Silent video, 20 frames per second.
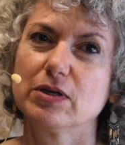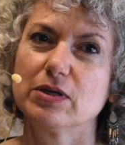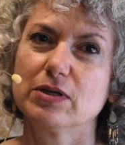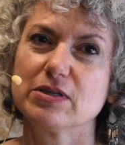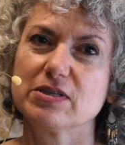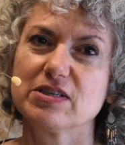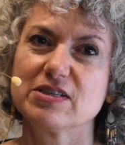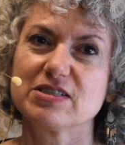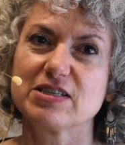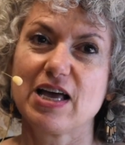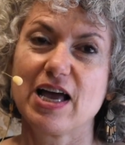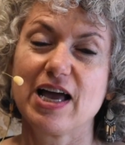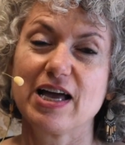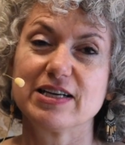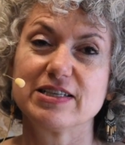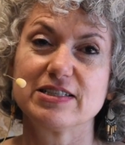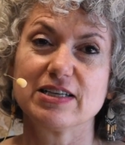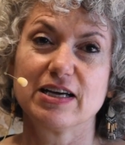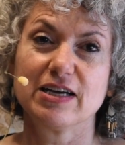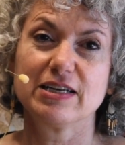since I
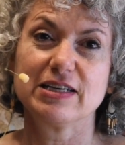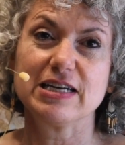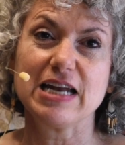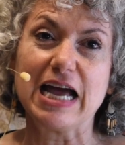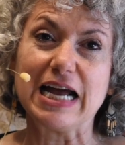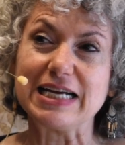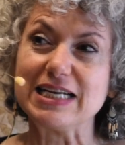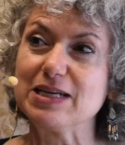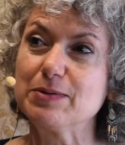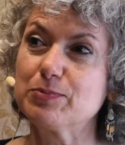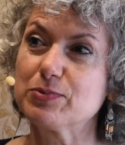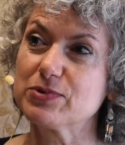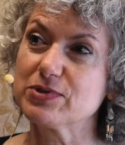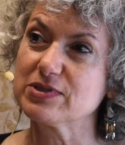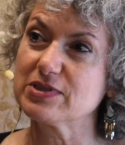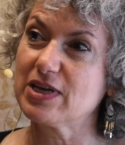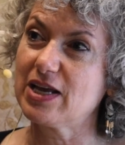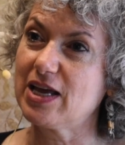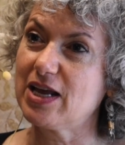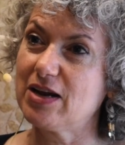had done
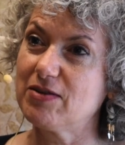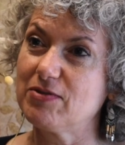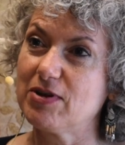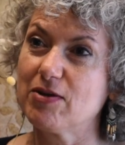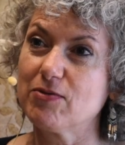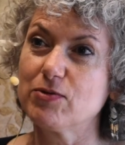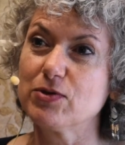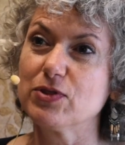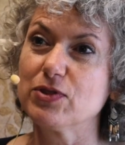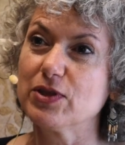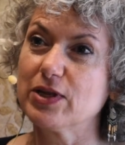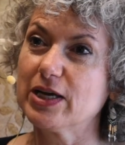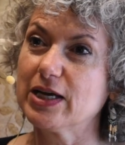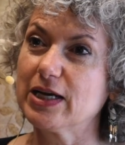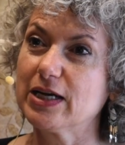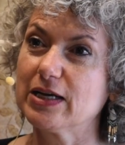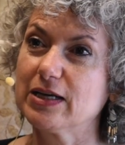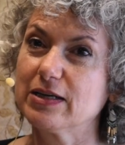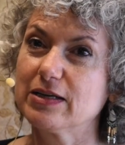90% of everything